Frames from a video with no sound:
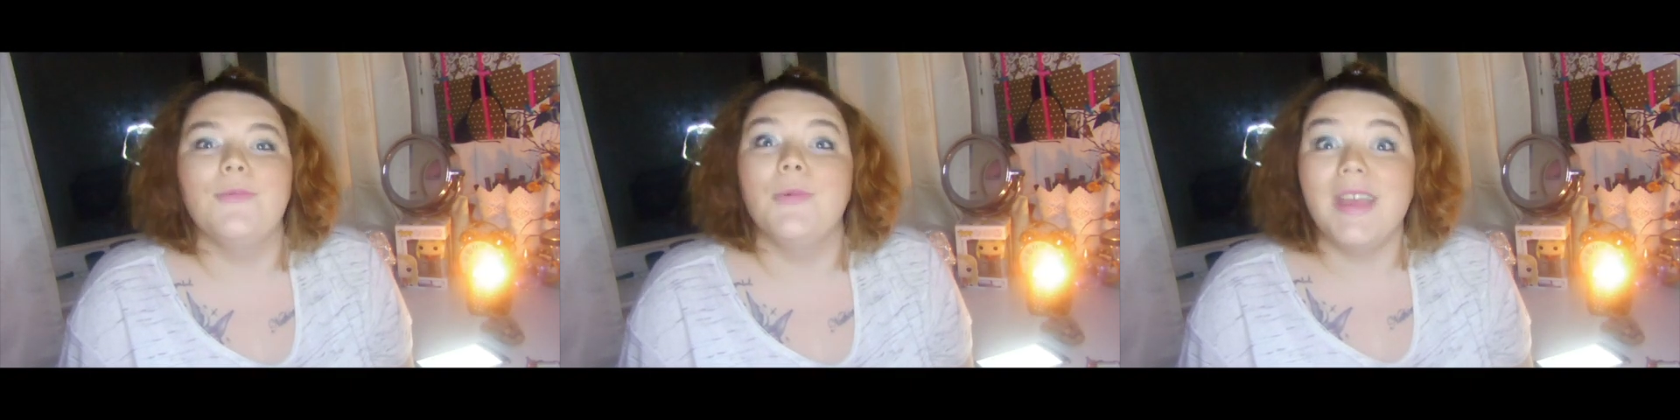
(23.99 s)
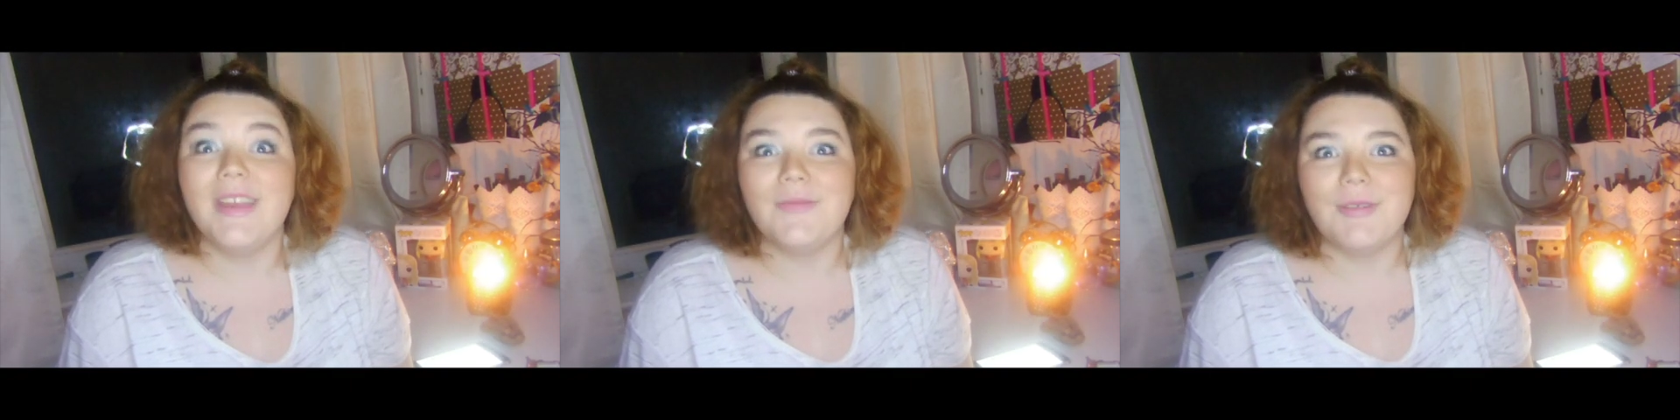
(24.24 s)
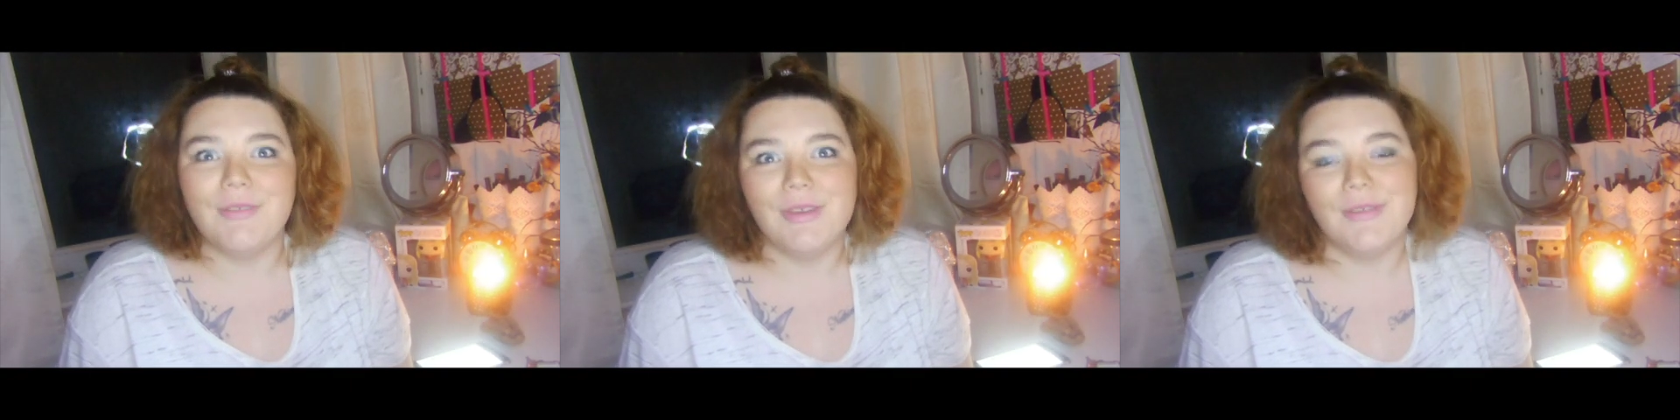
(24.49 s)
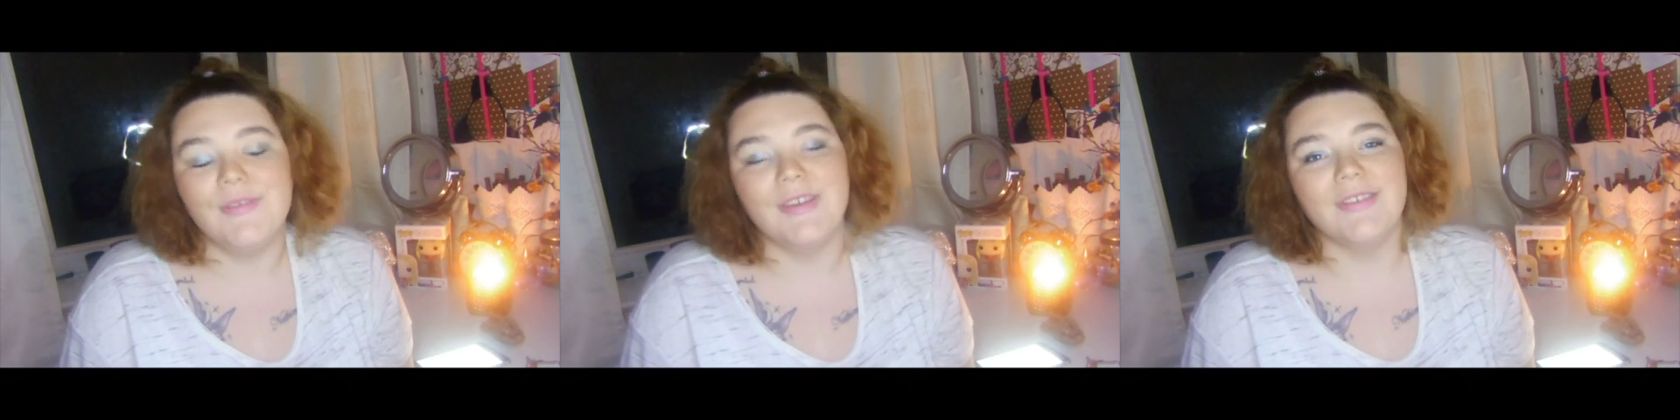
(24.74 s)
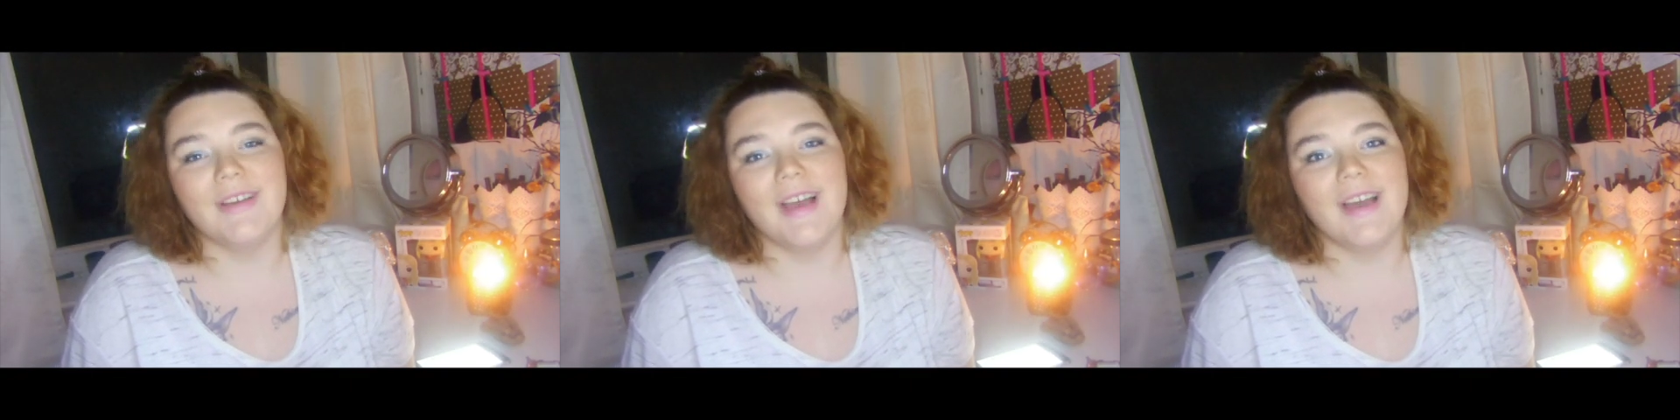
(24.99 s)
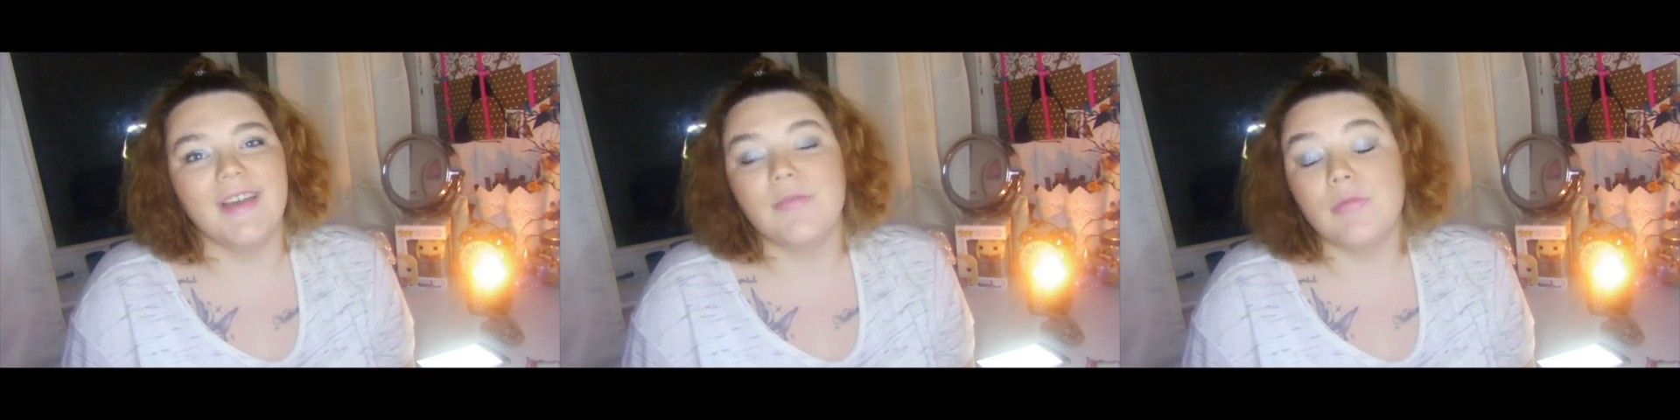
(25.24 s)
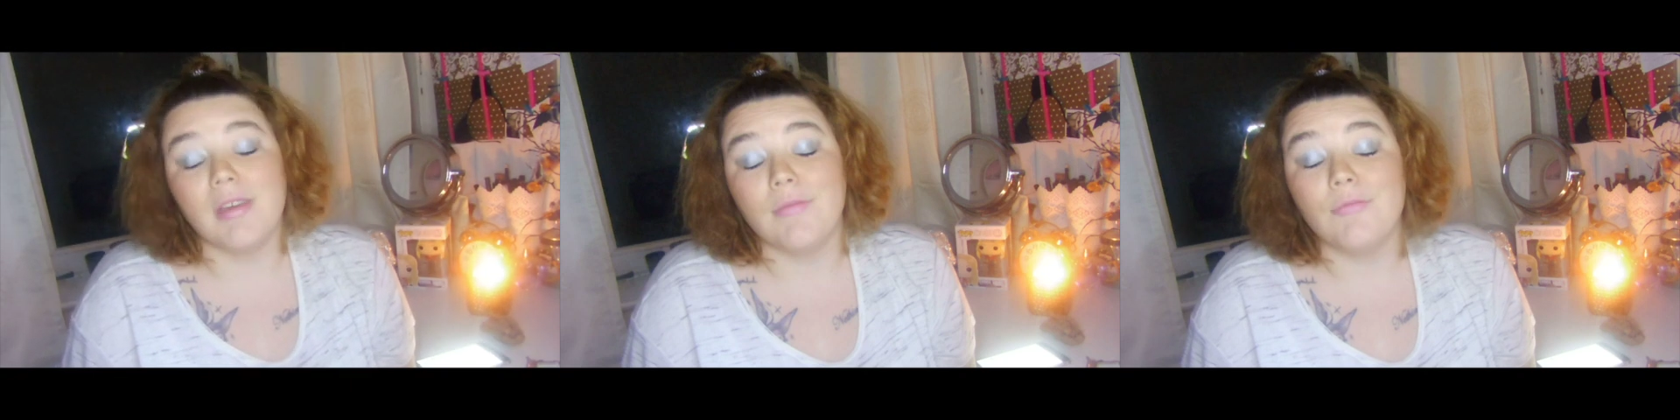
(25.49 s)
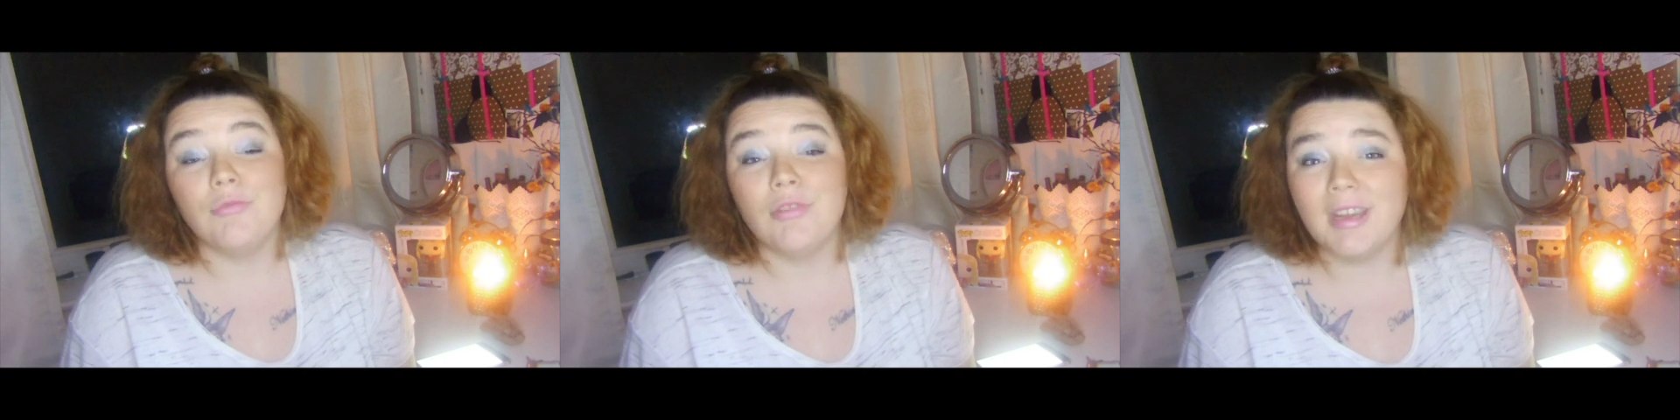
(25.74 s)
wig review for you guys, which
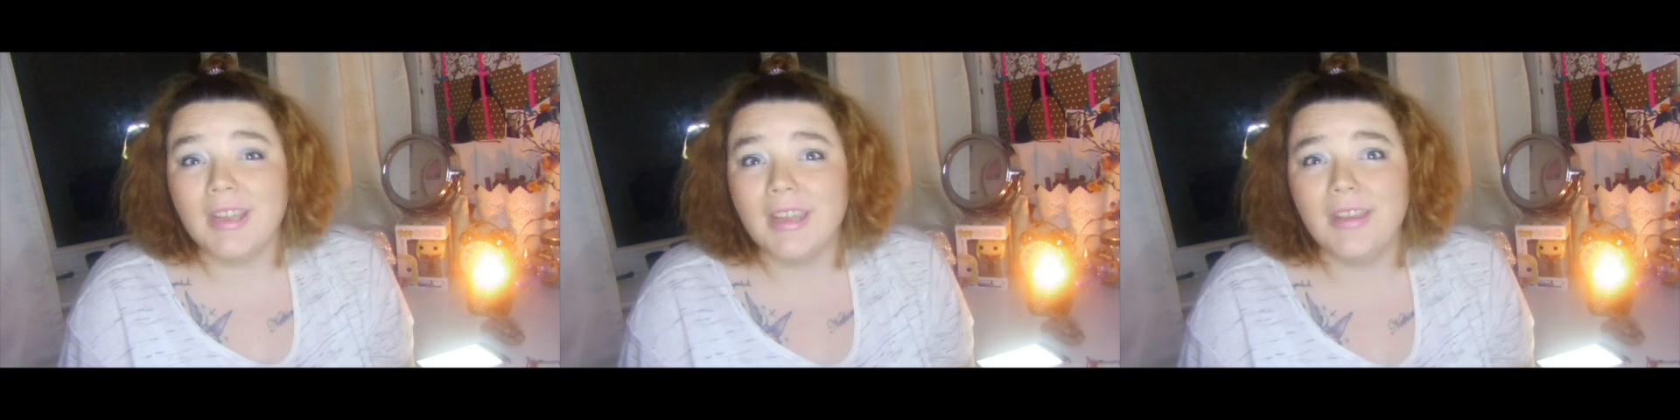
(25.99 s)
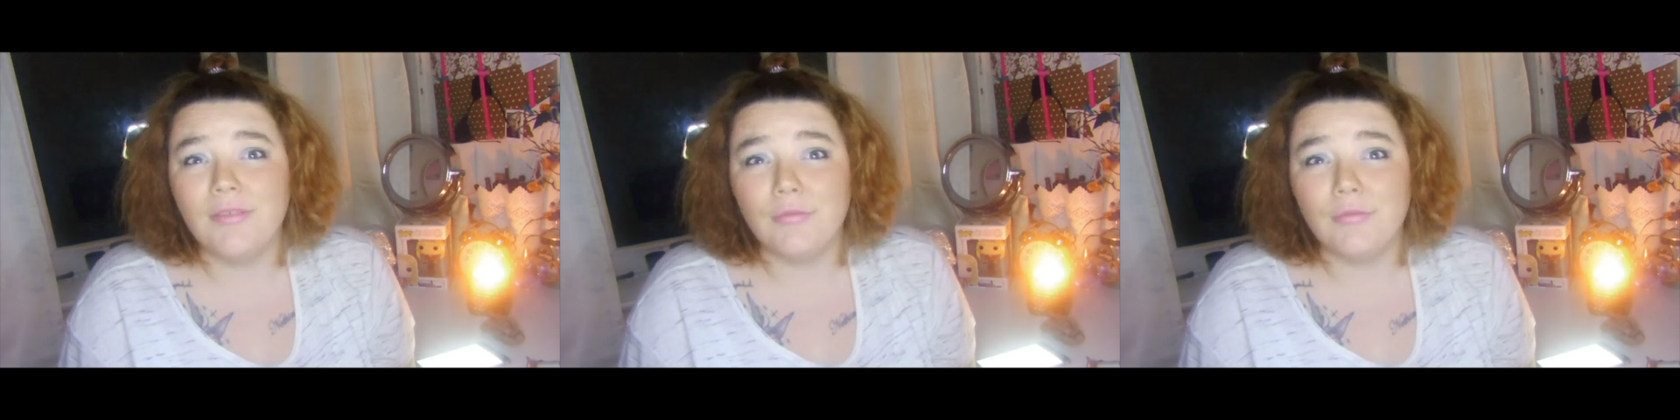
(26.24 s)
I'm really,